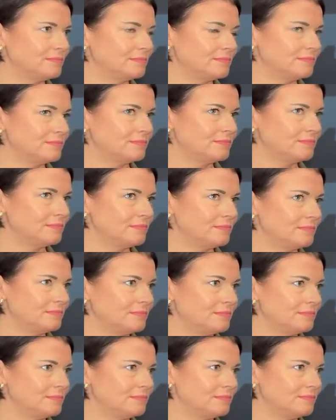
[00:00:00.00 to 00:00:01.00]

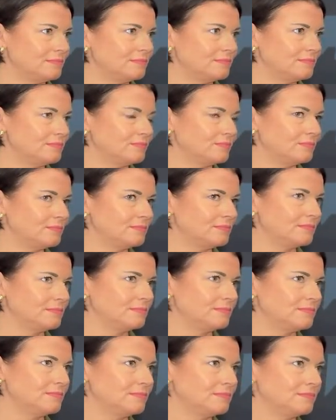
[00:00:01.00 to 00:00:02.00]

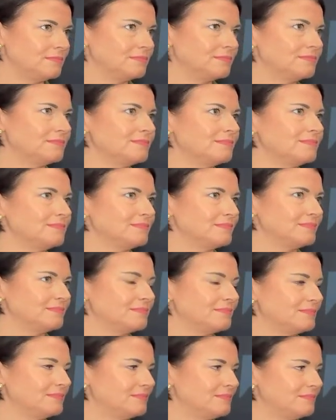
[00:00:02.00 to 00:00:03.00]

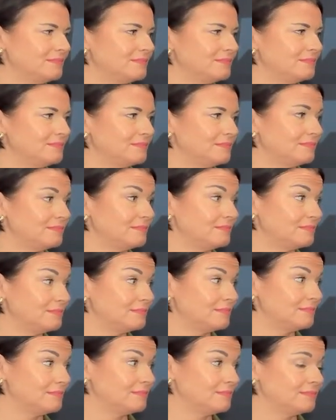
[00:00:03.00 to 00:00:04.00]

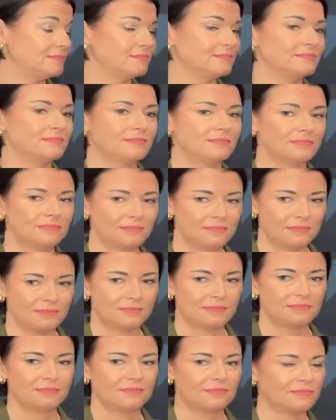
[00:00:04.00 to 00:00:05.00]

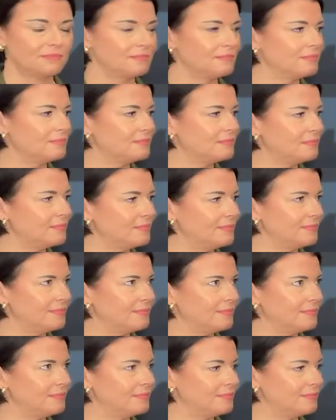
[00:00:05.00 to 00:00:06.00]

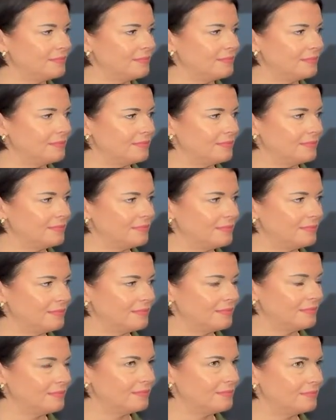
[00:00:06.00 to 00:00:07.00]

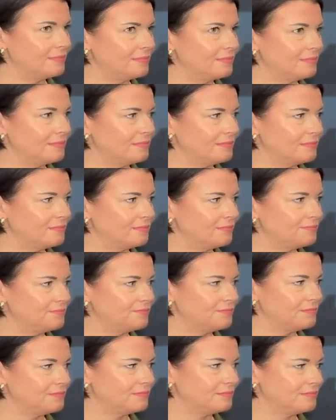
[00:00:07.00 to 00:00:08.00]
No words are spoken by the person on screen.